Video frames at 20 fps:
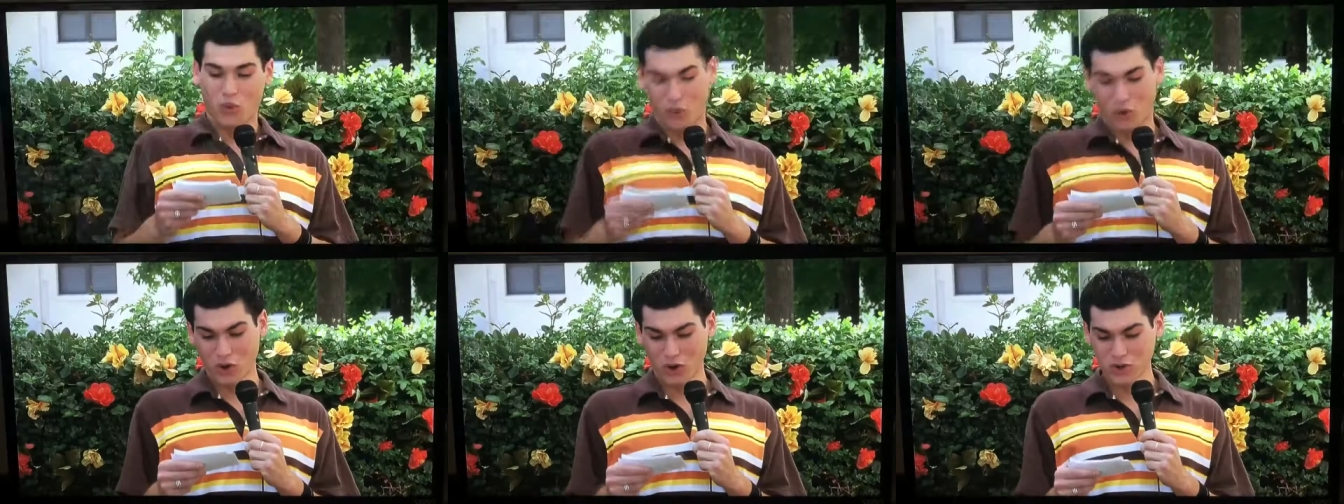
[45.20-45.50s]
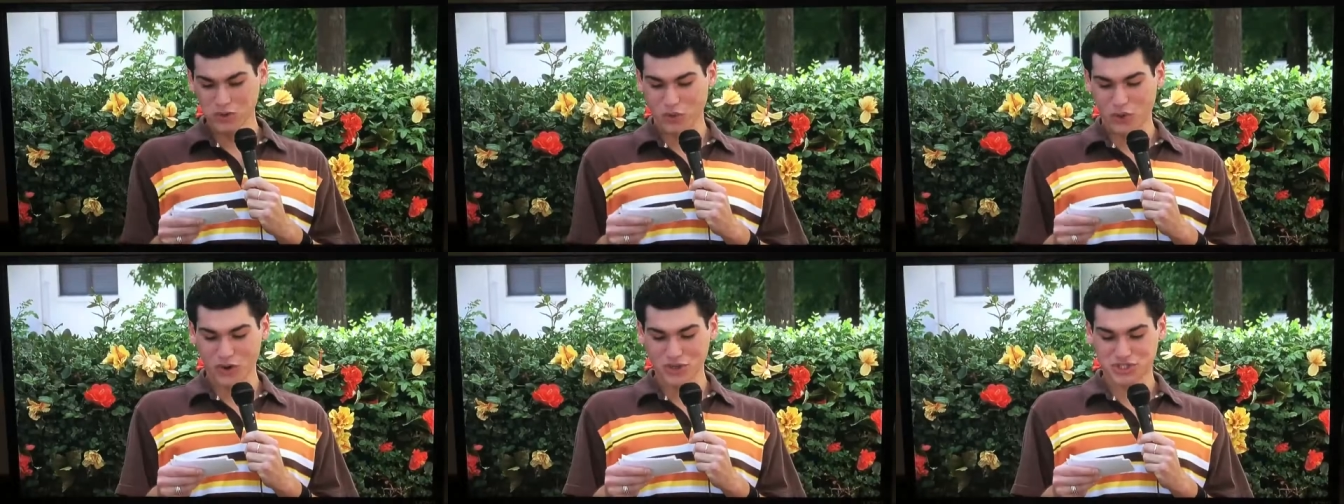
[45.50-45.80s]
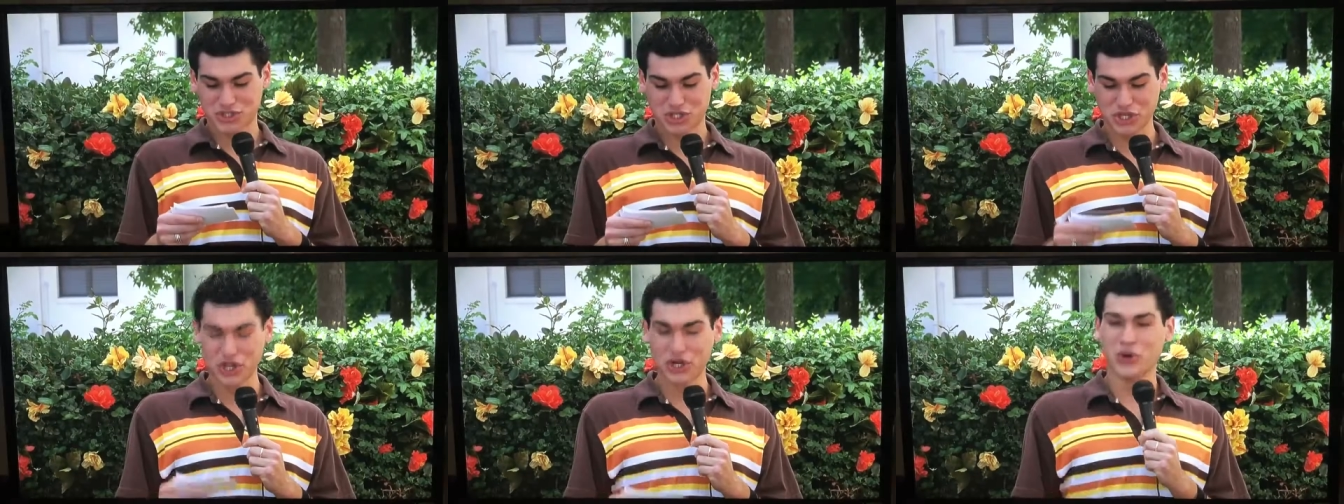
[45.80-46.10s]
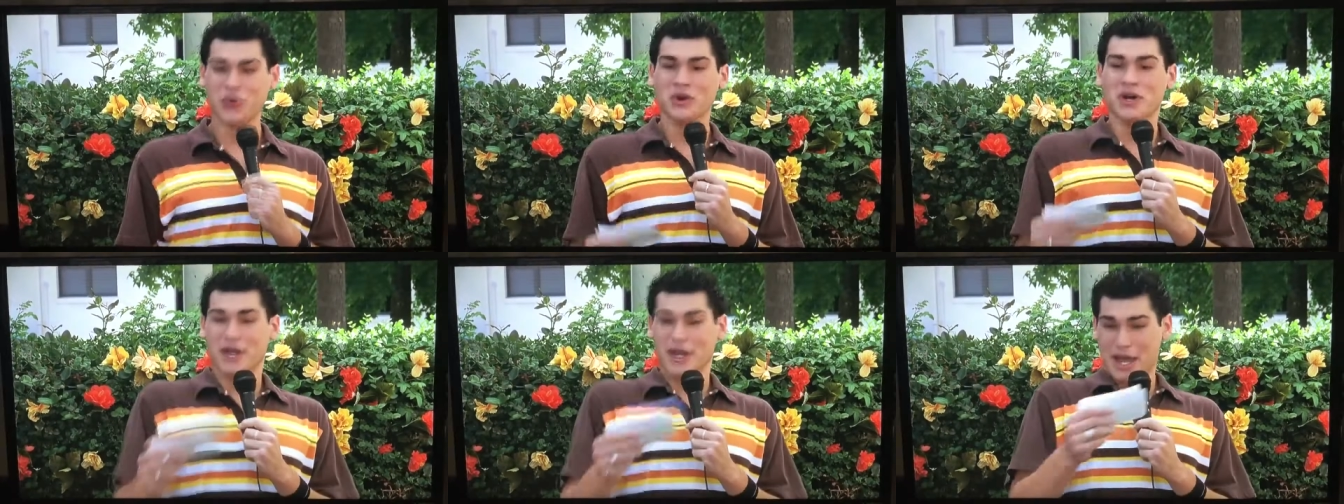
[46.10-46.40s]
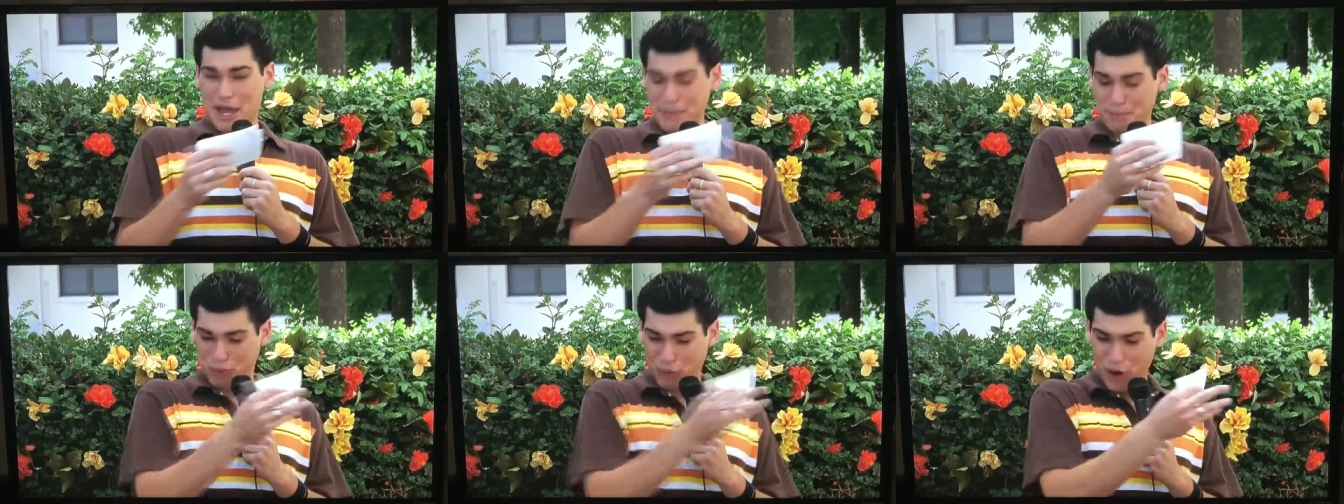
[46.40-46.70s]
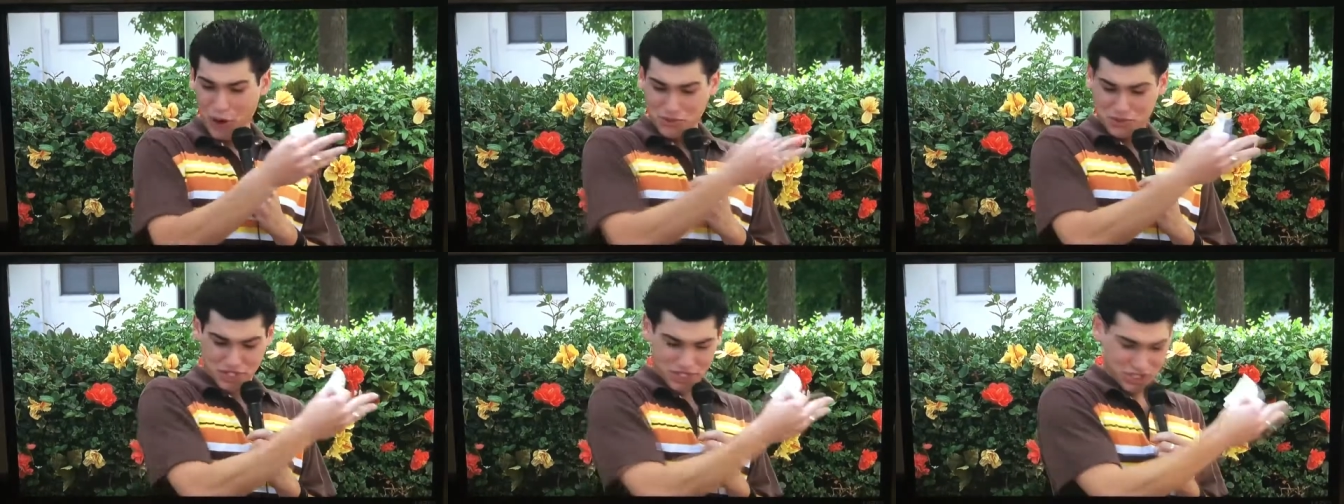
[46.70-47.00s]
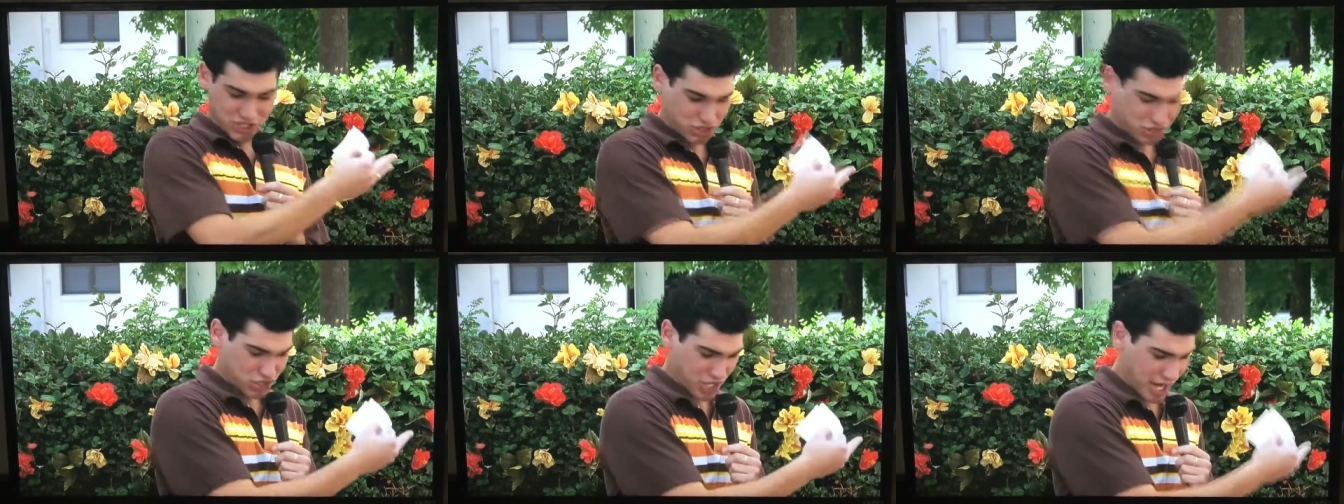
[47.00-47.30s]
World War II, and
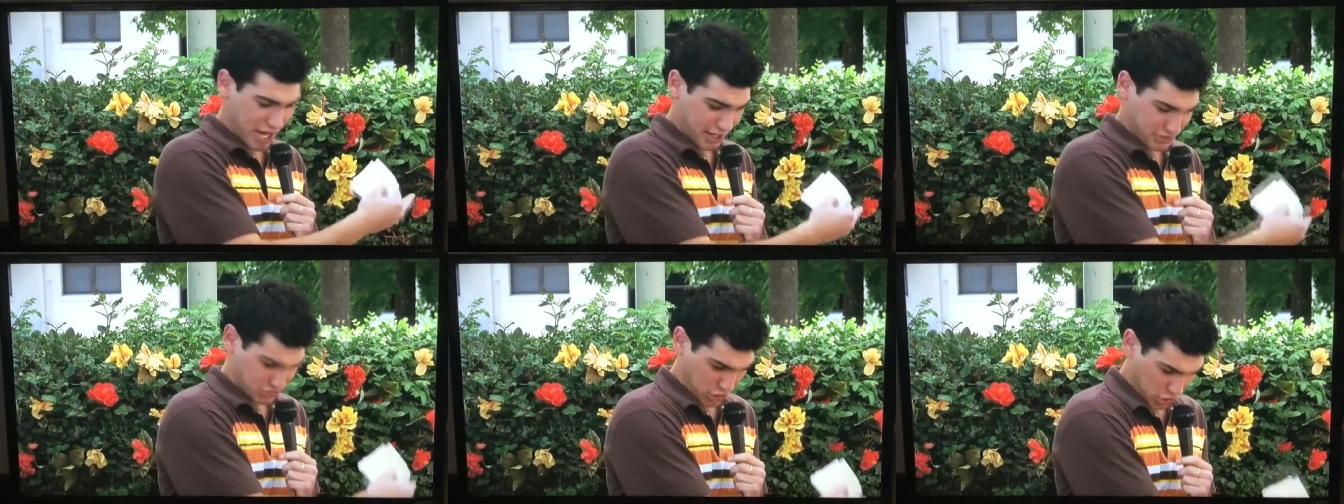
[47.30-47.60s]
protein shakes.